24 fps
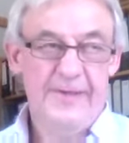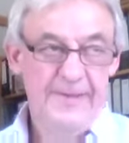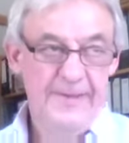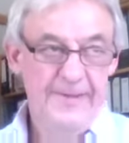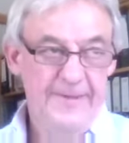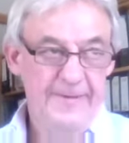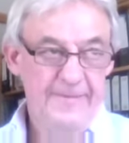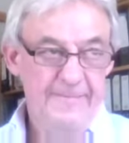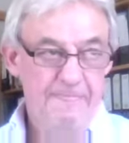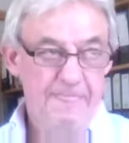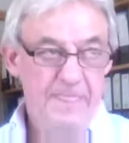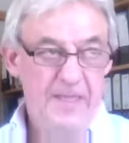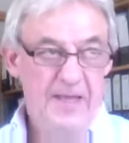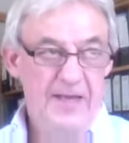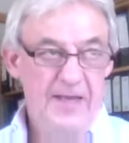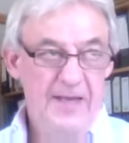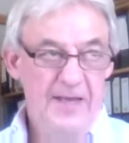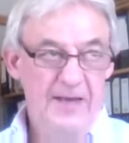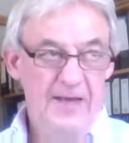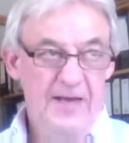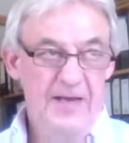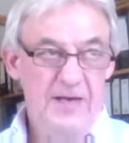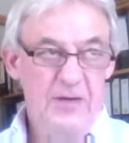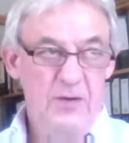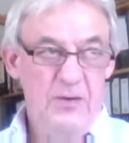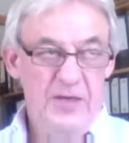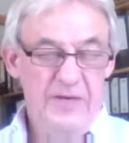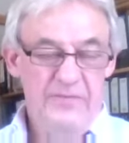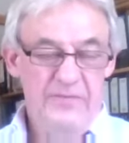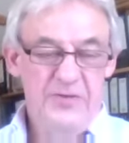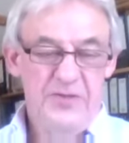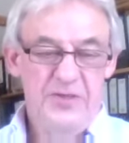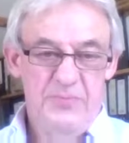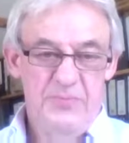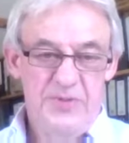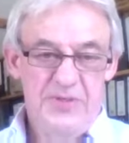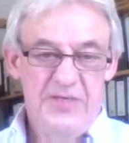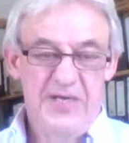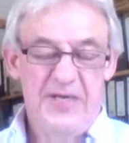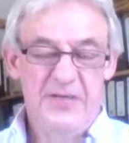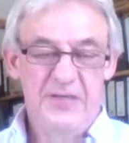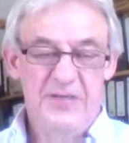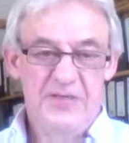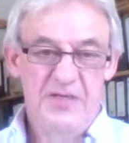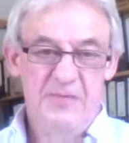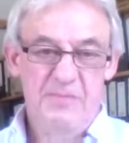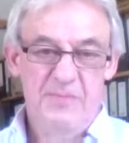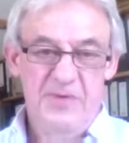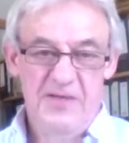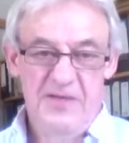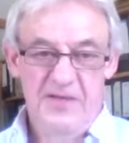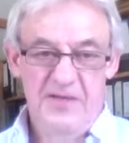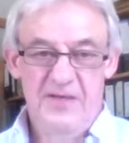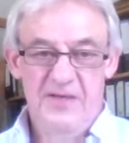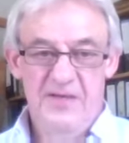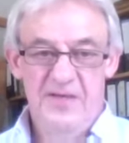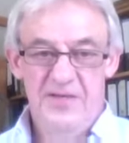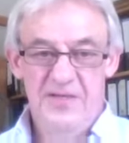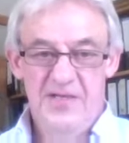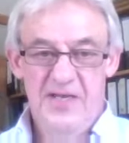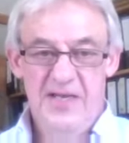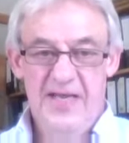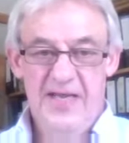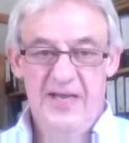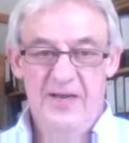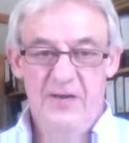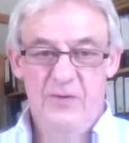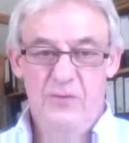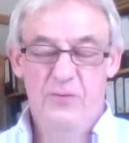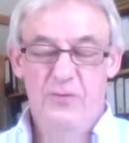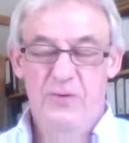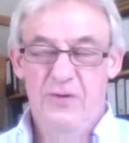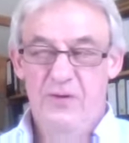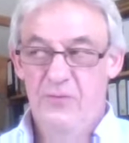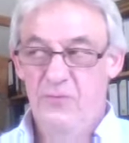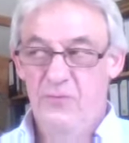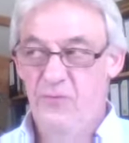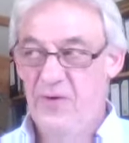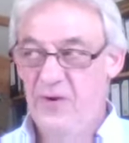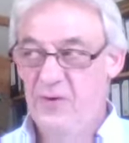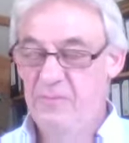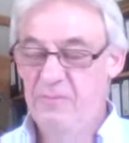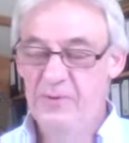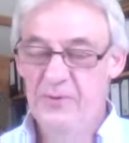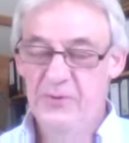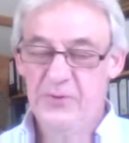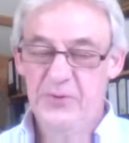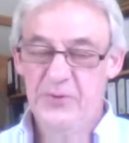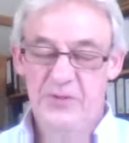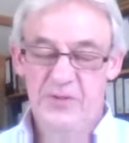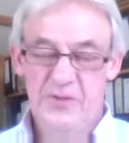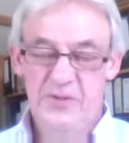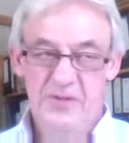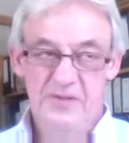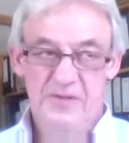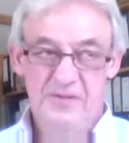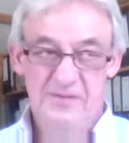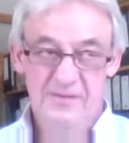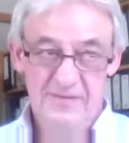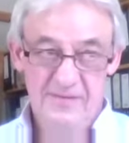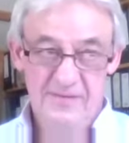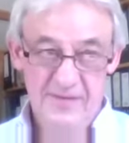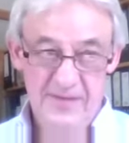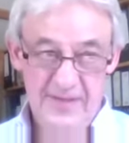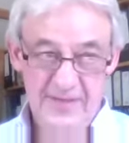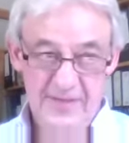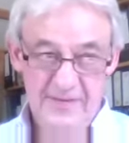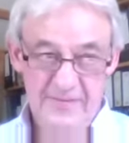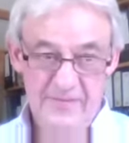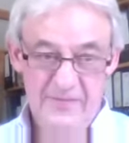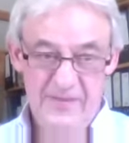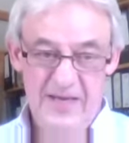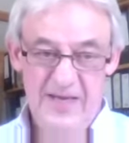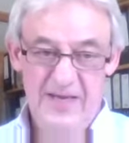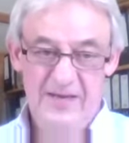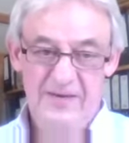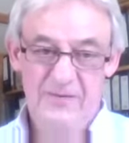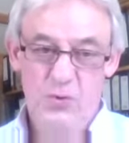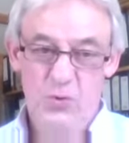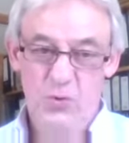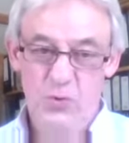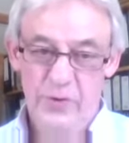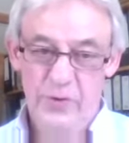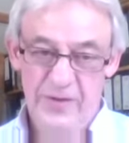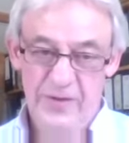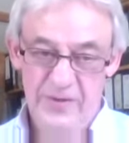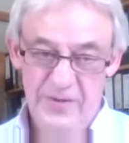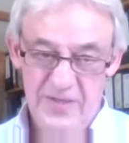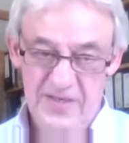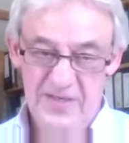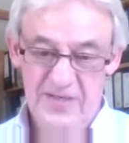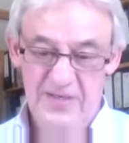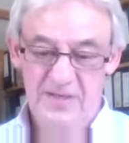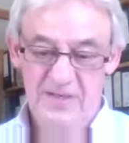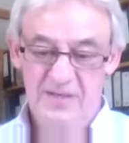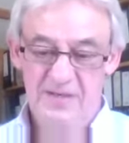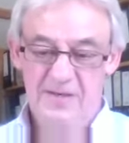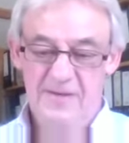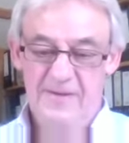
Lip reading: and I'll give you some stats in a minute as to how robust that audience is.